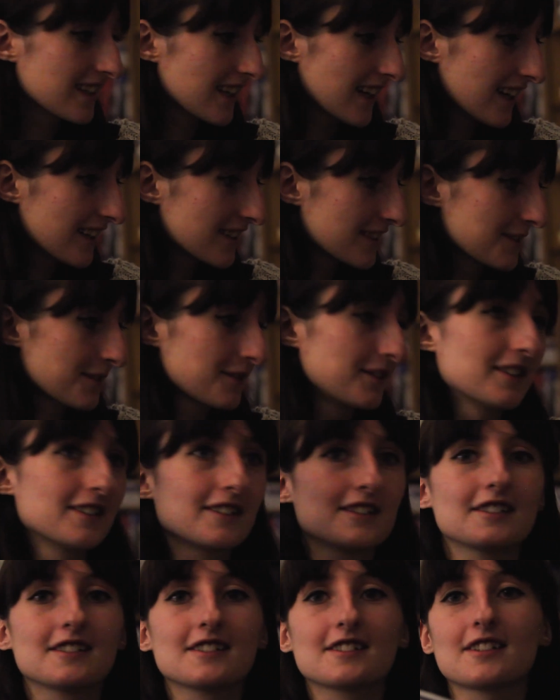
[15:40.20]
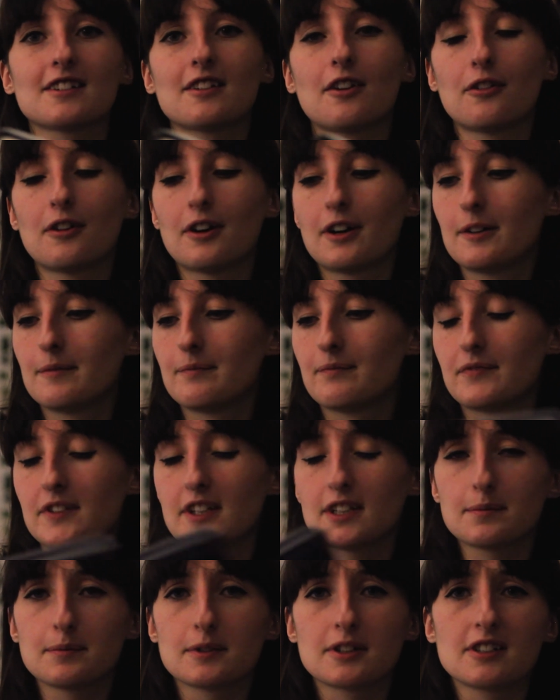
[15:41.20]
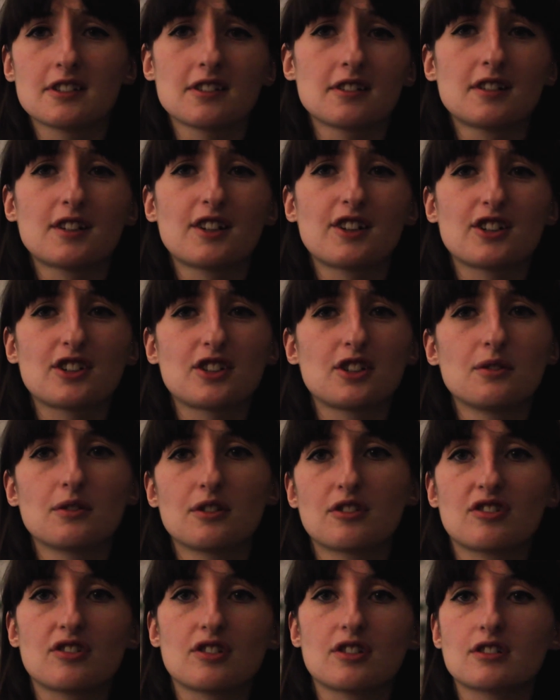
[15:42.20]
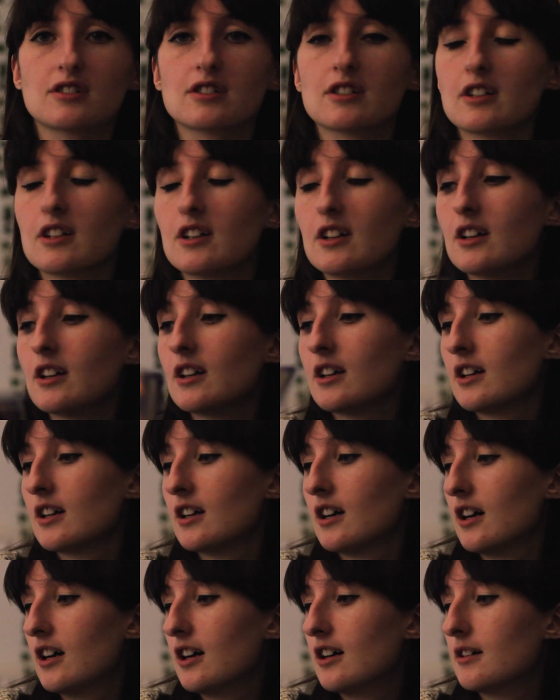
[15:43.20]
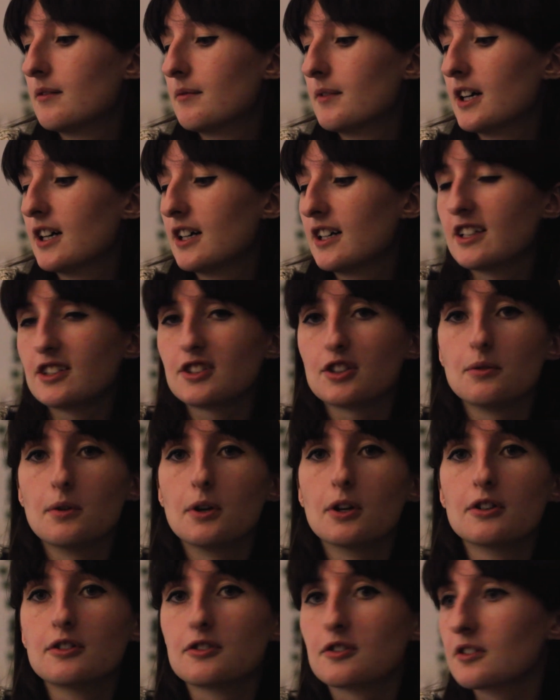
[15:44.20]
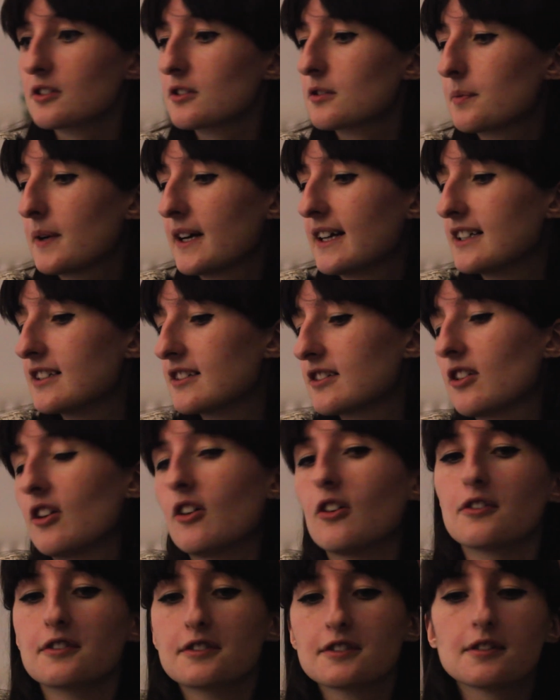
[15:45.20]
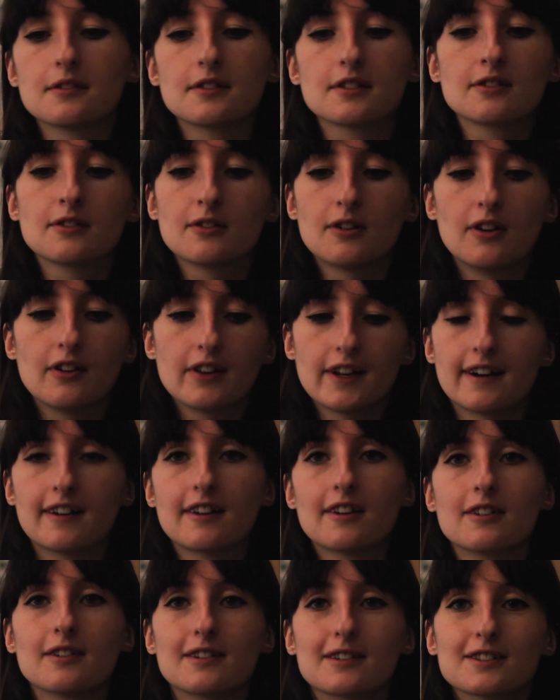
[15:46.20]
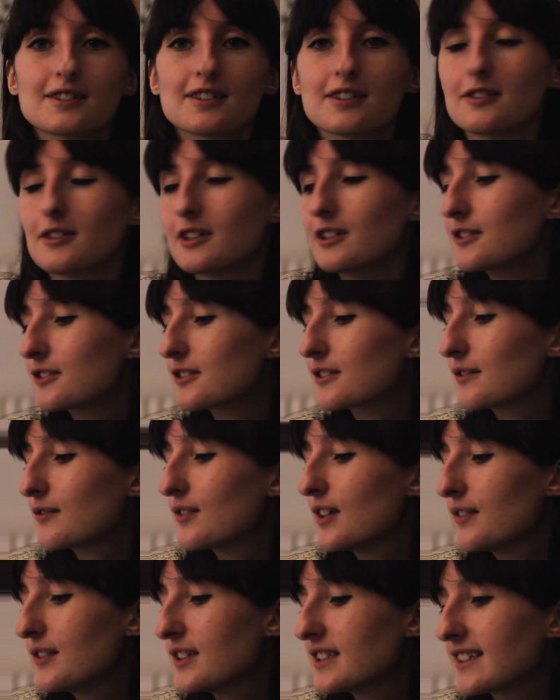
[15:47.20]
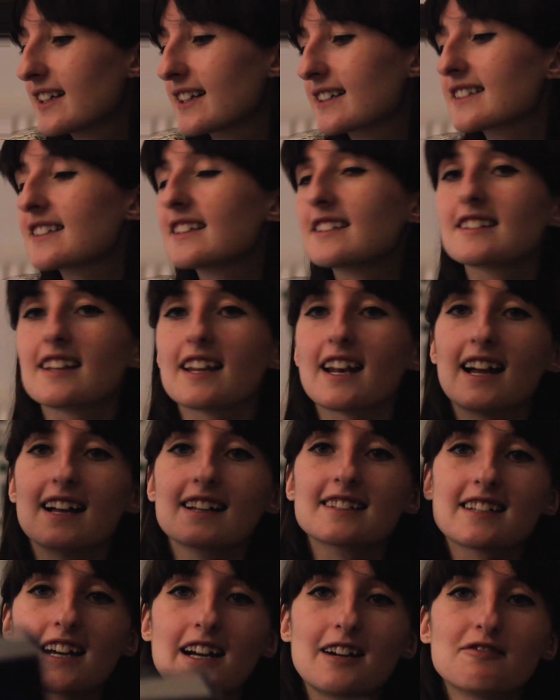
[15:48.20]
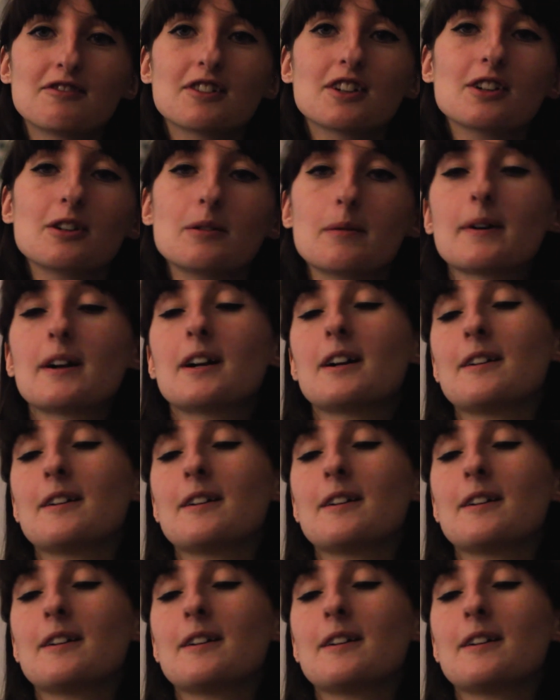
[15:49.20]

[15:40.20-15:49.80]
the last one, so this book is only like 200, early 200 pages long, so it's not that long, so 156 is the last envelope.